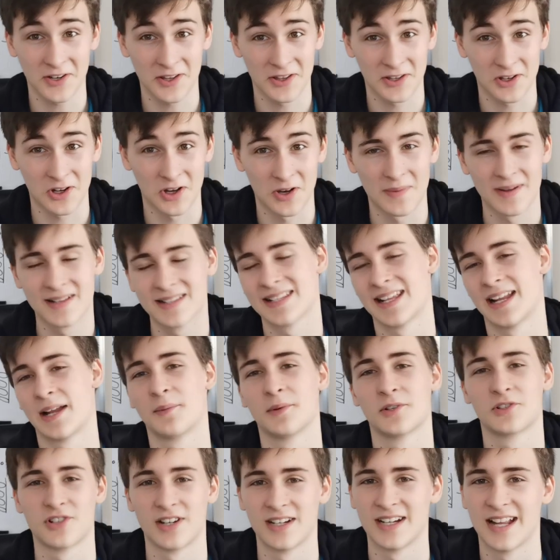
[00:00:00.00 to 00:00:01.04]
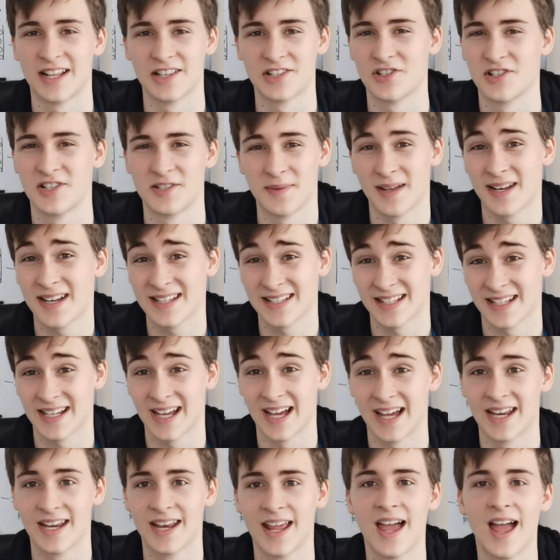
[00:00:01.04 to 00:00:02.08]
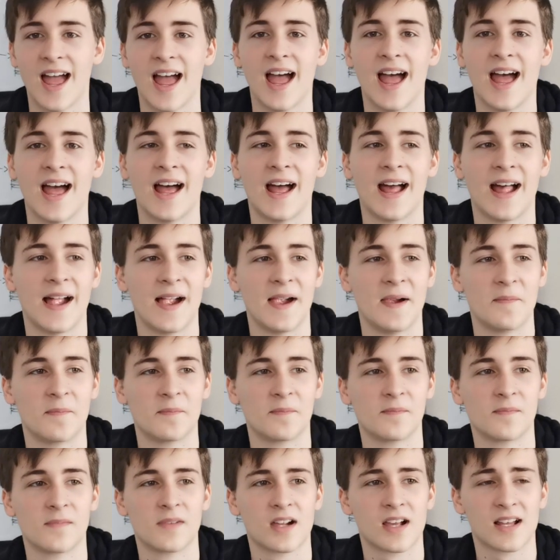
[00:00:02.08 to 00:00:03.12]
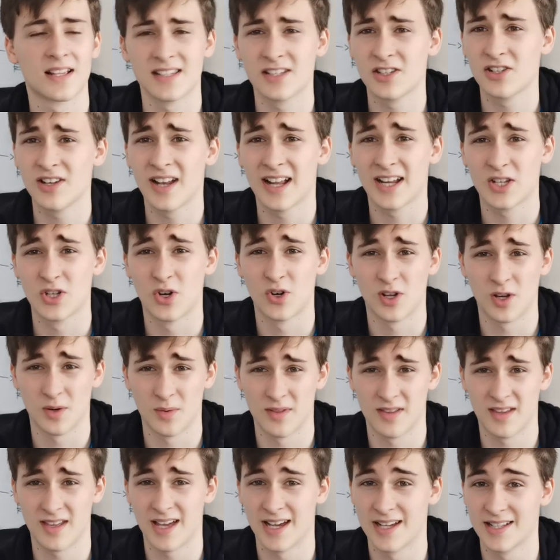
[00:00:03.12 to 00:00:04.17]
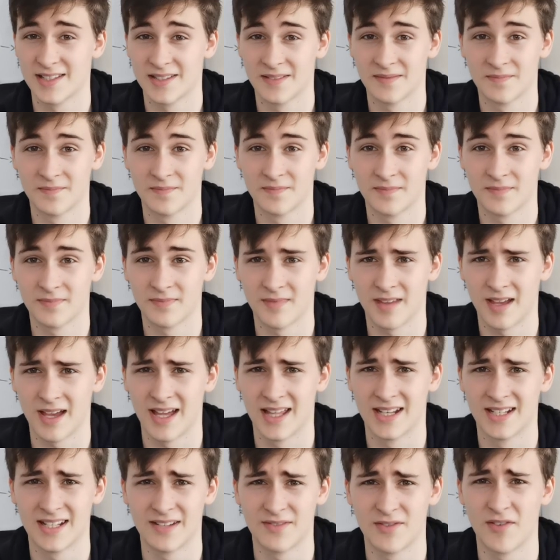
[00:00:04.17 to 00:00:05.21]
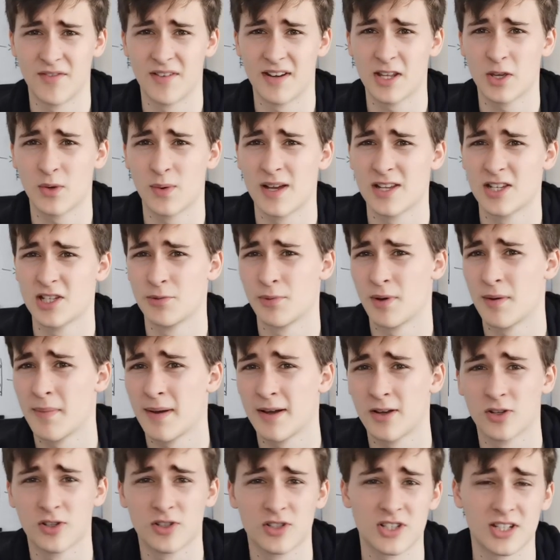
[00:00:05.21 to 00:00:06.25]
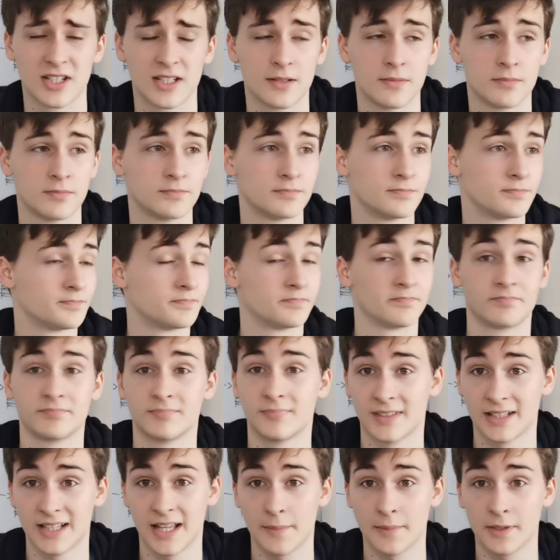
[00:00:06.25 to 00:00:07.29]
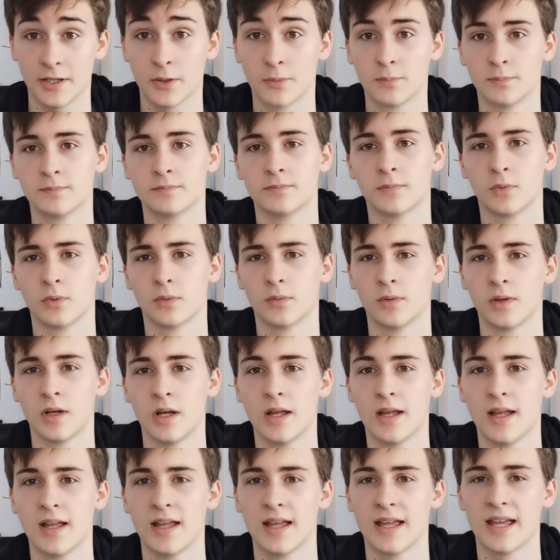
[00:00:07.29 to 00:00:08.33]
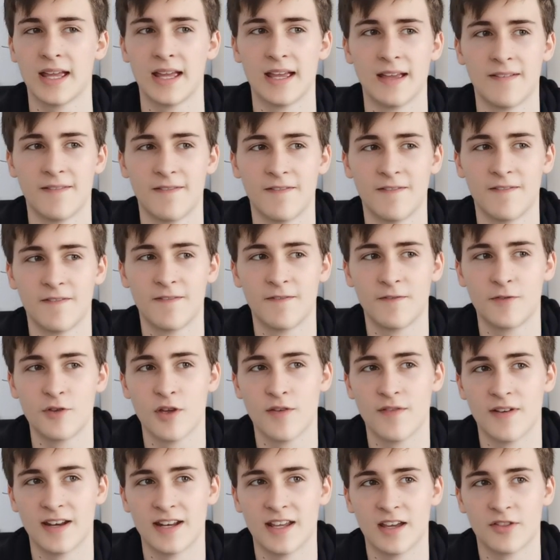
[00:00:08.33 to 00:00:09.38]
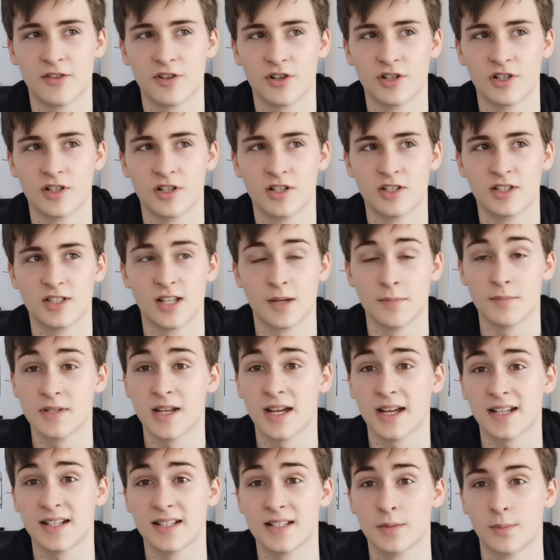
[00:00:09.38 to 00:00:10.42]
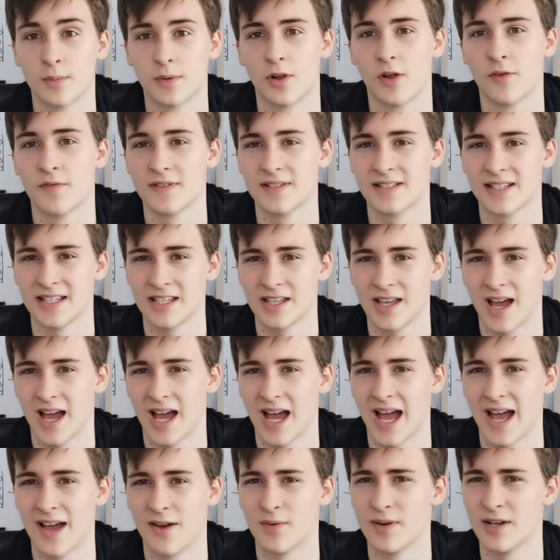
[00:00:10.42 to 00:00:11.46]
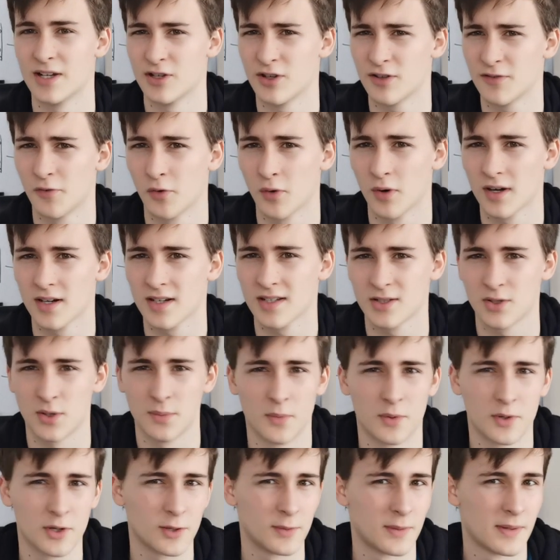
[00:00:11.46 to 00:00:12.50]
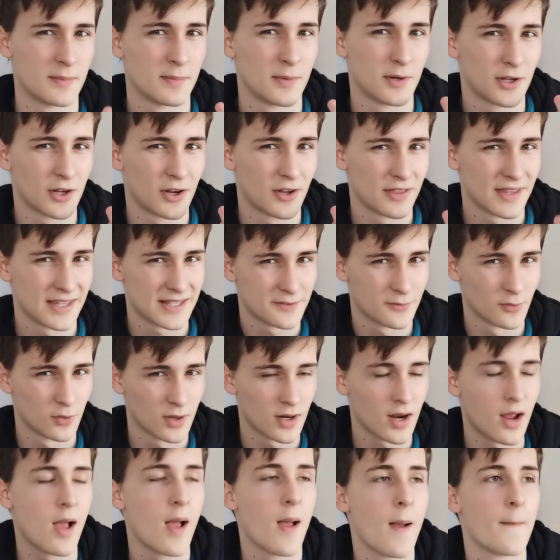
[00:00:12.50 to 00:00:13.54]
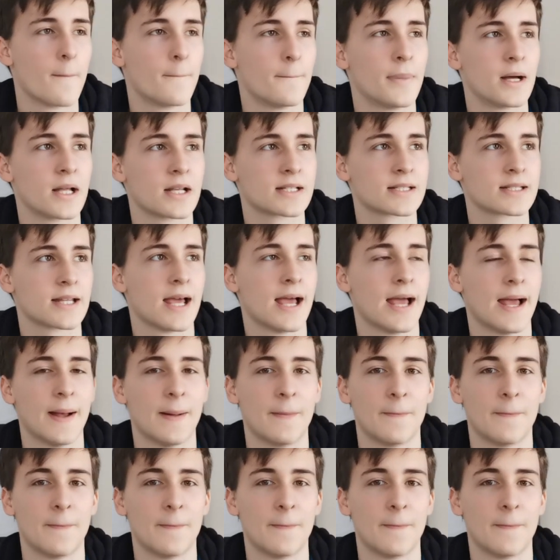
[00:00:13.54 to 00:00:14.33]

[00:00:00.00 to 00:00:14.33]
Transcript: in the comments, and I will try and answer as many as I can, because I do like talking with you guys. And if you have any questions about biology, let me know. If you have any other subjects, well obviously I only do 4, so I'm only putting out these 4, but